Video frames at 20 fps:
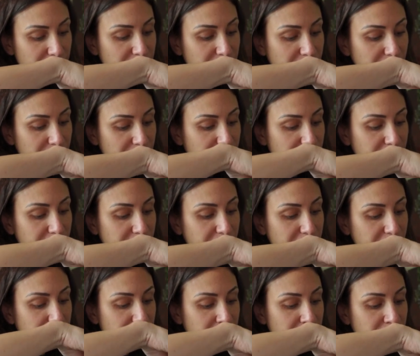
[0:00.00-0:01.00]
here we
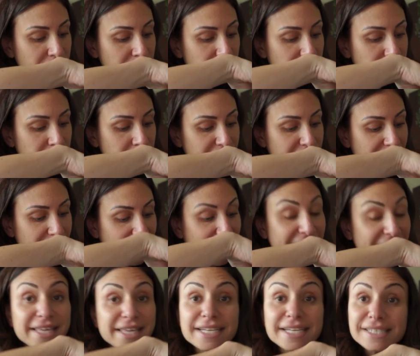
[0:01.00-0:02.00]
go
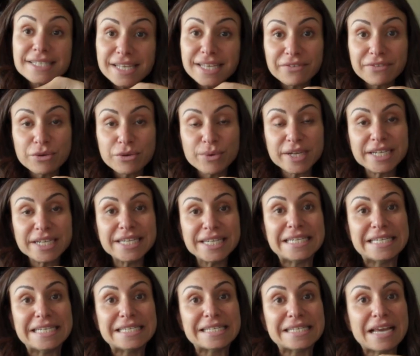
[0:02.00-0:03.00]
and this everyone
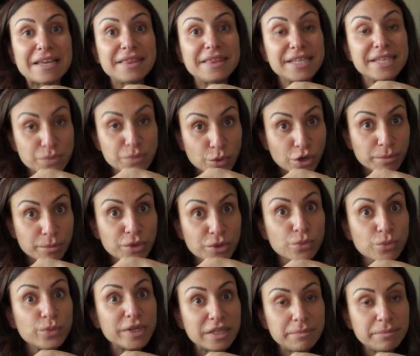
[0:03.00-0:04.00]
is this warmer
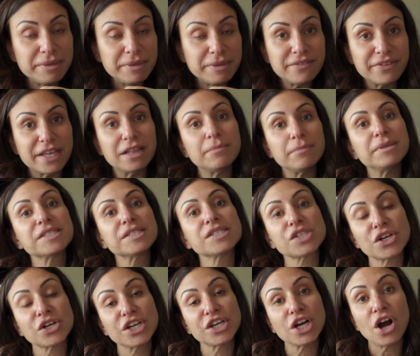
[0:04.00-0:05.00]
will be available
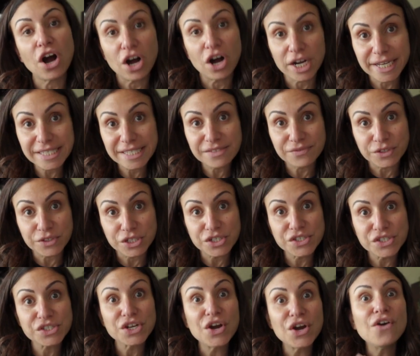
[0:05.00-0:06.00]
starting August 1st
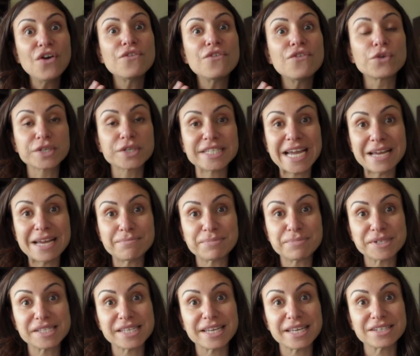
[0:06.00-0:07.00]
for
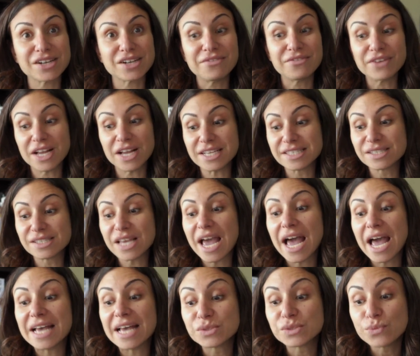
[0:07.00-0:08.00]
10% off as
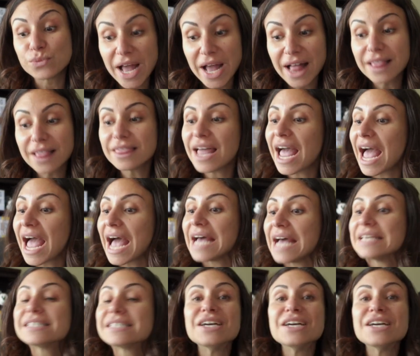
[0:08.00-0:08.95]
as well as